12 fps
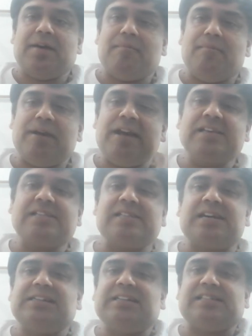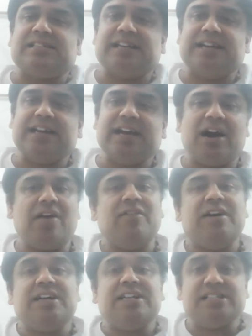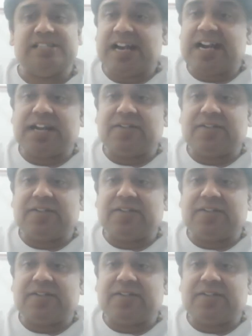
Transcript: based on the study of jet